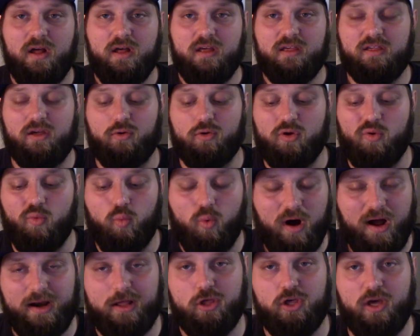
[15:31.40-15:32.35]
So you
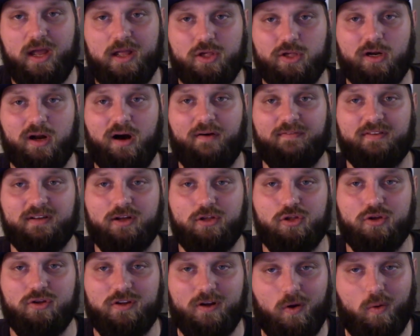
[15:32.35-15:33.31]
want to change it often
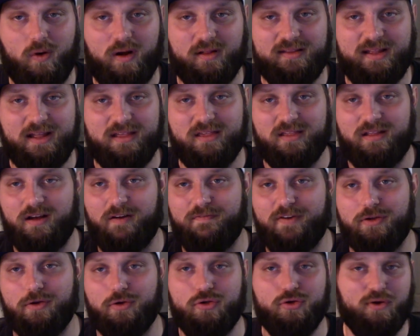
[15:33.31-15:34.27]
because you don't want that stuff
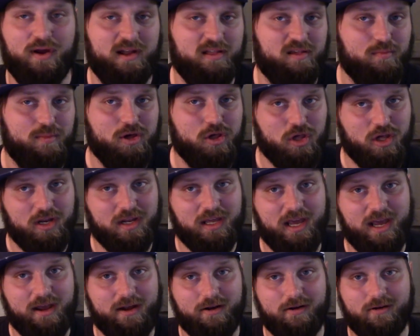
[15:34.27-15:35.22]
in your transmission
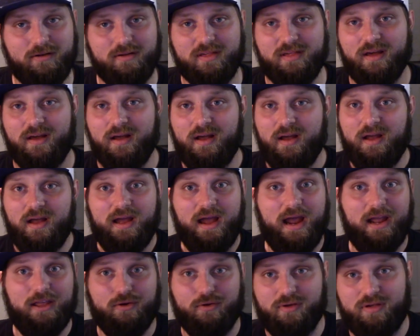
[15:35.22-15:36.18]
gears,
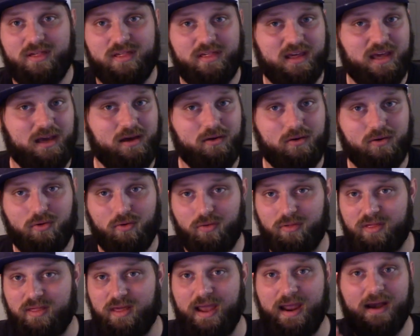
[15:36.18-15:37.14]
in your
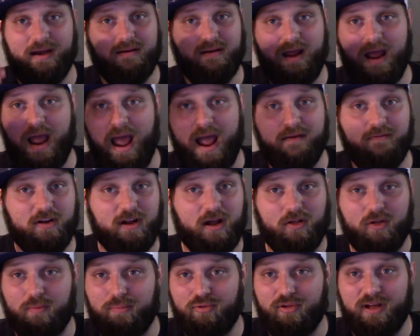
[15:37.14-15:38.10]
seals, and every
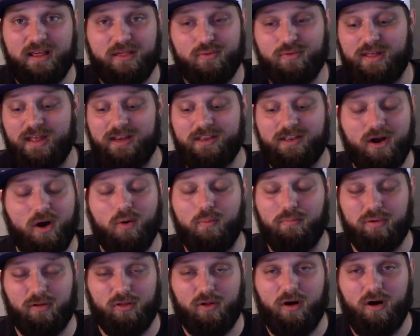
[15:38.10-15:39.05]
other place where they don't
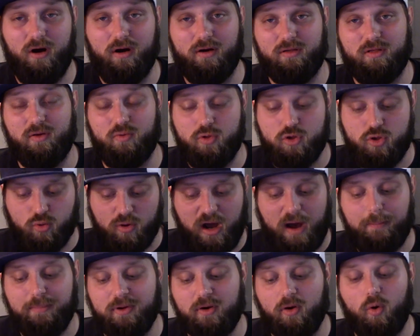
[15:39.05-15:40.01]
belong. So
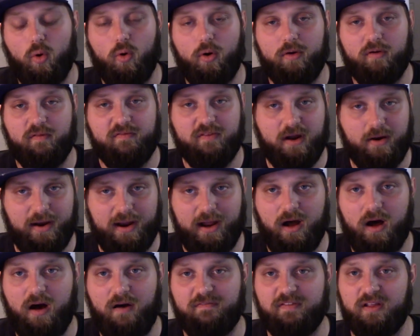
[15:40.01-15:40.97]
drop your oil very
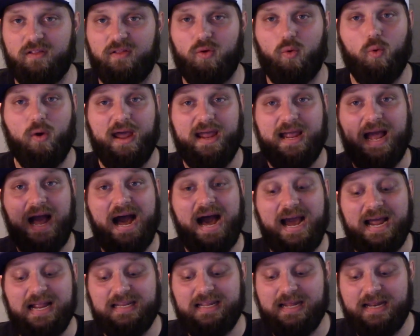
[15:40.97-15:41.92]
often. The way
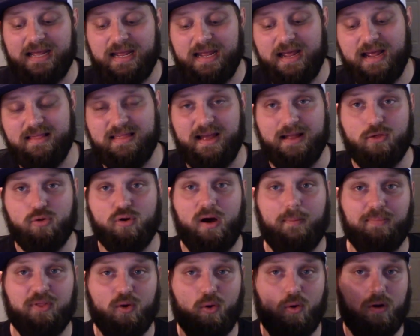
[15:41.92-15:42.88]
I did it is I
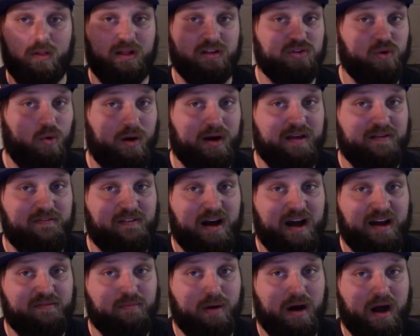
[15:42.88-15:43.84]
dropped the oil at
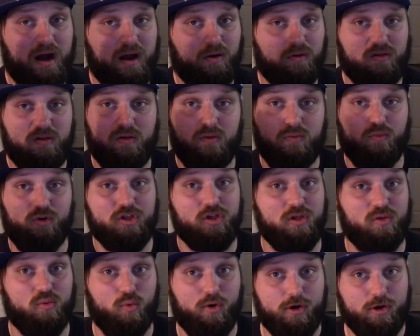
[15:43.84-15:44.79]
25 miles, which is
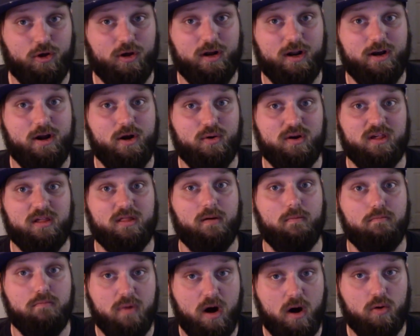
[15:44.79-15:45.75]
where you're going to notice the
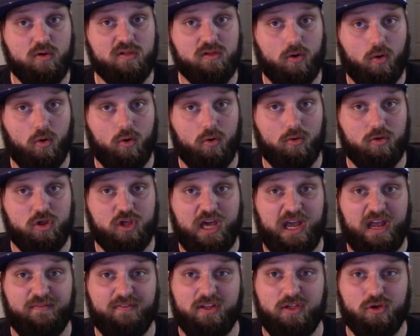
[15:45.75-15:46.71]
most oil
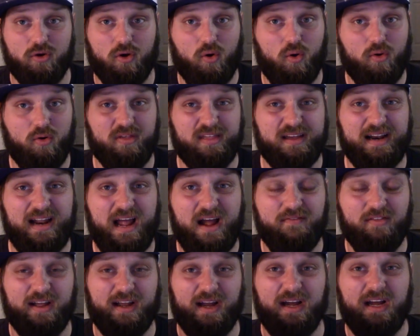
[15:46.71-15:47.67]
shavings. Your oil is going to have
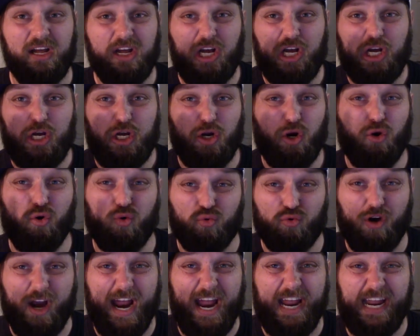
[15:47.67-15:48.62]
like a
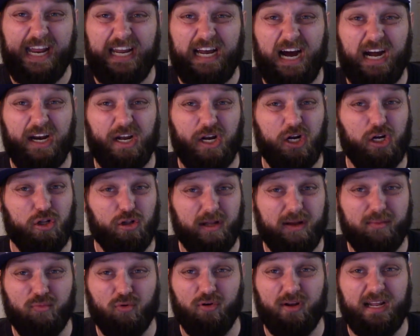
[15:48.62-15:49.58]
gray kind of
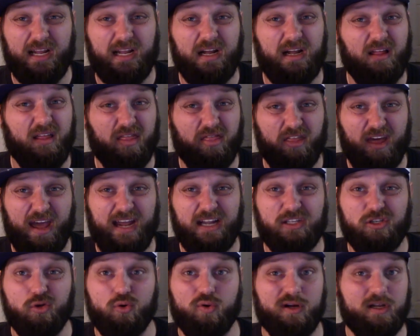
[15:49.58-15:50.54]
glimmery
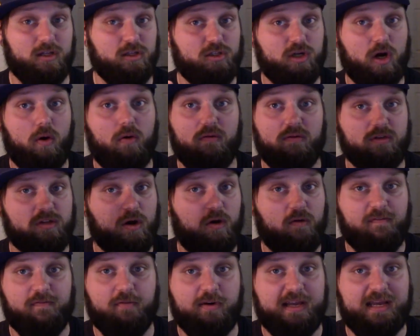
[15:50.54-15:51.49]
thing to it. Don't
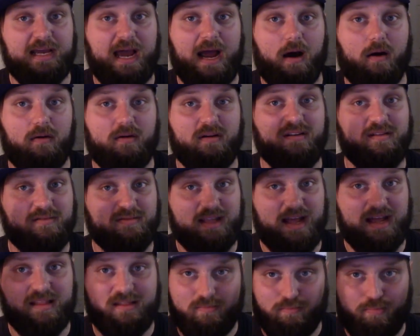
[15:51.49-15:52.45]
don't freak out.
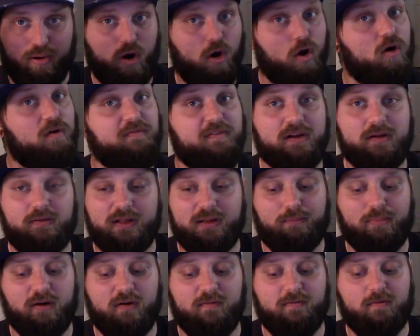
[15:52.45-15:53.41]
That's perfectly
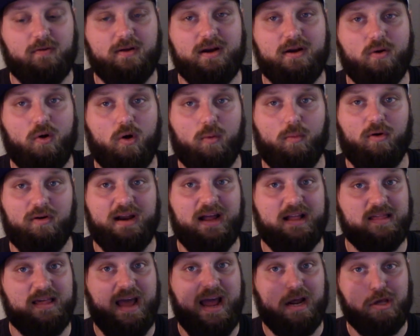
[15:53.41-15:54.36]
perfectly normal and
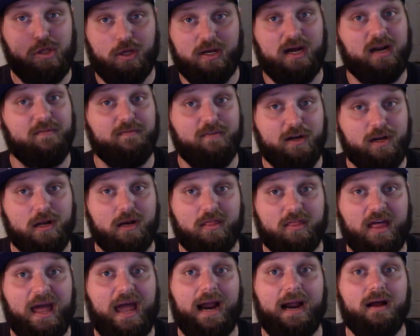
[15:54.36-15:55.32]
that's actually kind of a good
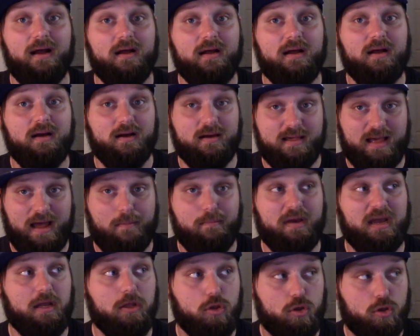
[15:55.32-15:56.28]
thing because that
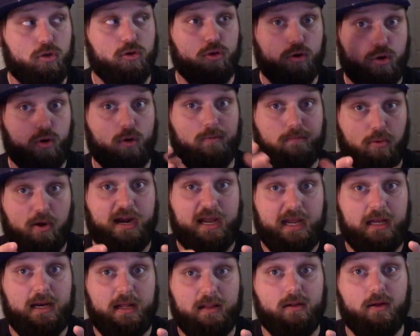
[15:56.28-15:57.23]
means you're
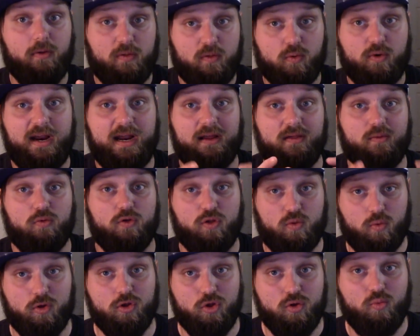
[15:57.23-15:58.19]
breaking in those rings, which is
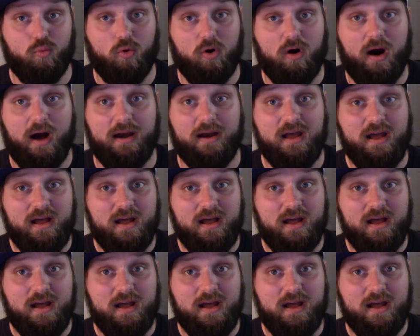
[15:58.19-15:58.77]
what you want.